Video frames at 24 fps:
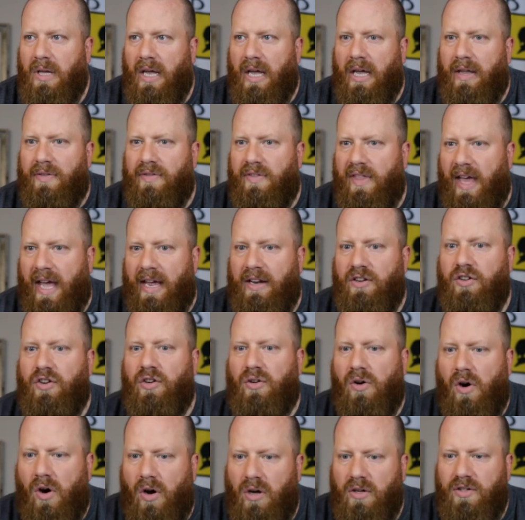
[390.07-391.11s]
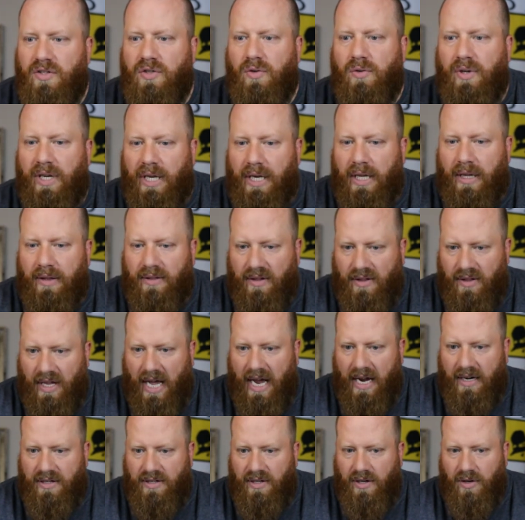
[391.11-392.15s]
and then you're also getting the
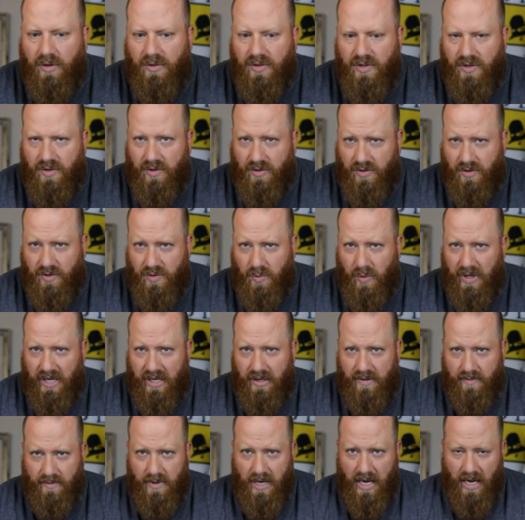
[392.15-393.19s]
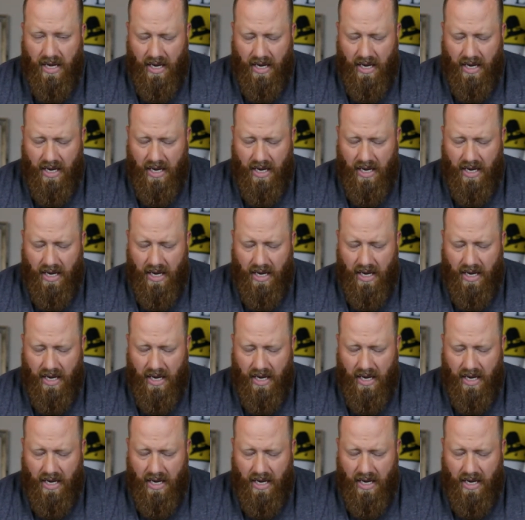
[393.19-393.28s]
lactose, the sweet